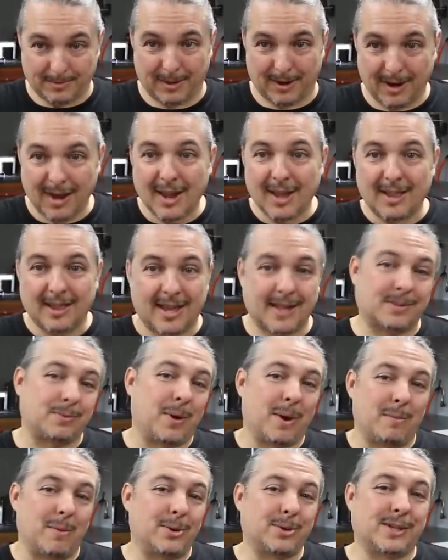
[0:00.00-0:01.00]
But that's
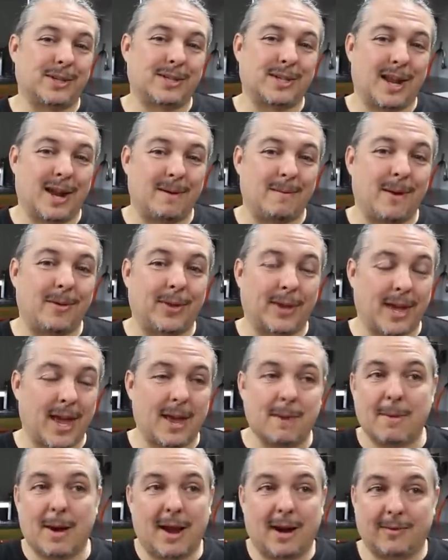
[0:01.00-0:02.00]
what I'm most excited about that
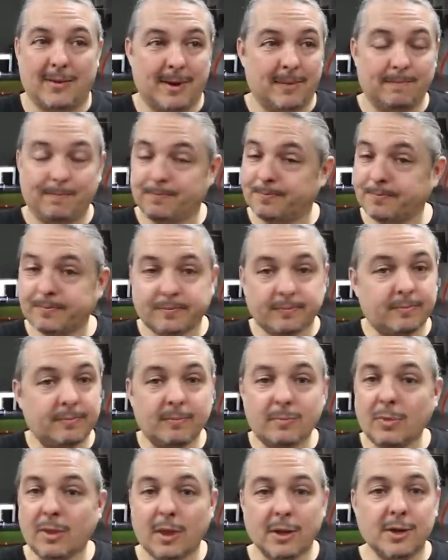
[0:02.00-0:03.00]
came out of it
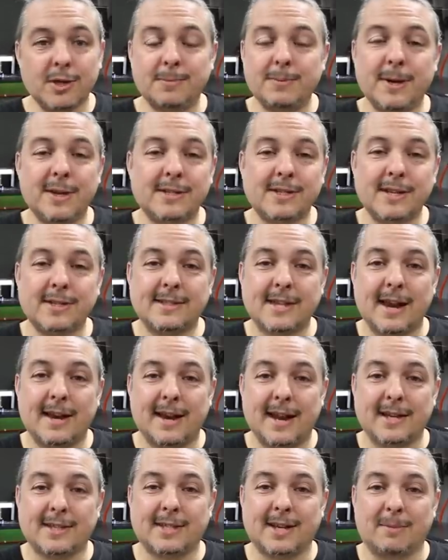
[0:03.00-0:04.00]
just because I sat
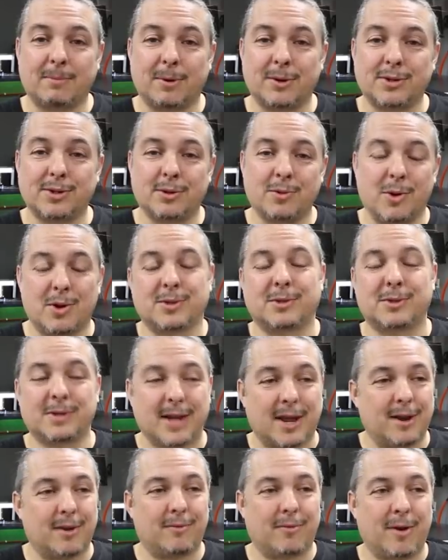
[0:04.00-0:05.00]
next to the person who also
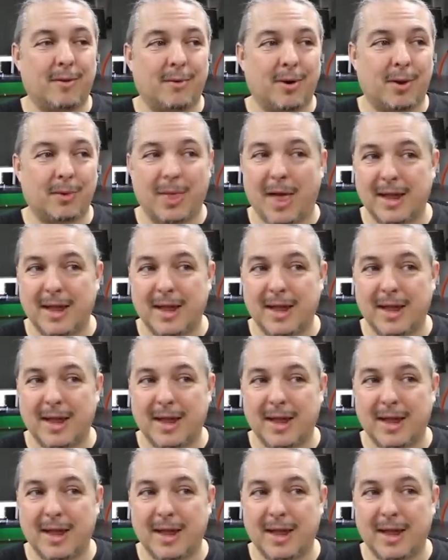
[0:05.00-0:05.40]
sat in the front row.